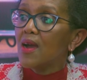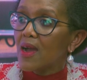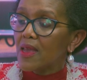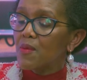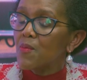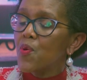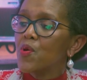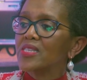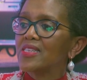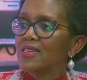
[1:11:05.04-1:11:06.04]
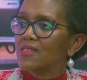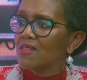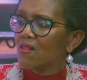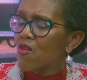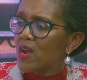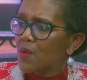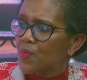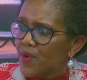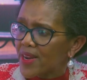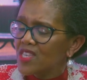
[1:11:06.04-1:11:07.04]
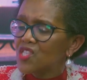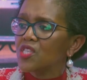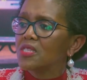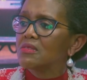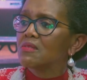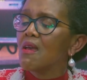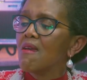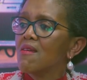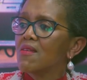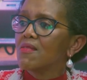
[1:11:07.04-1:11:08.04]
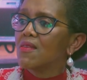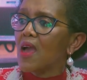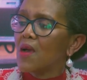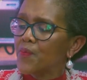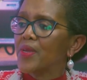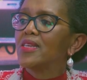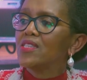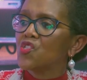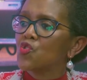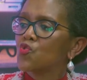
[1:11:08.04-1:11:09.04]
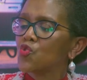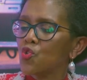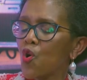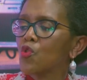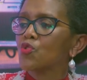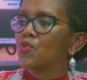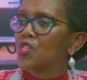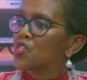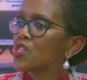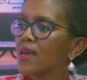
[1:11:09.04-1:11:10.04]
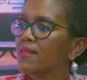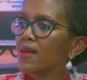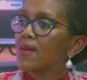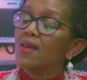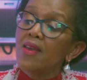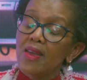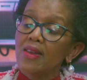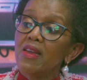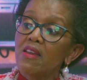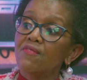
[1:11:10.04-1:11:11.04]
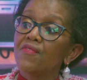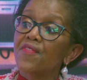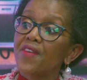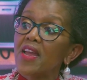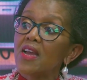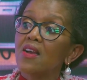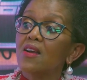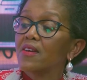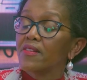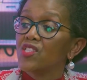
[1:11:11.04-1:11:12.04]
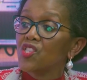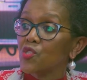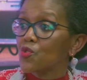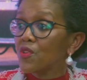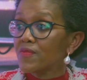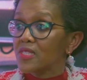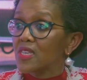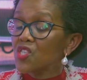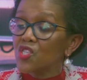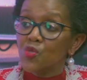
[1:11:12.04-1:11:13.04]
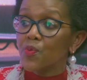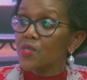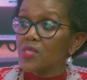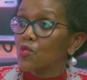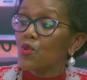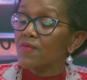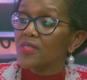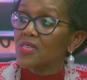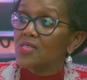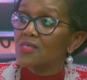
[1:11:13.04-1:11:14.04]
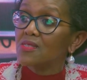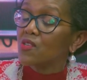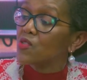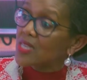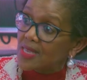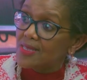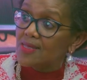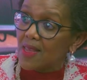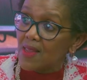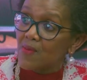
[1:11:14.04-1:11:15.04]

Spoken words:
are important, the collaborations, the ability to talk to each other and have frank, courageous conversations, because these conversations are not easy,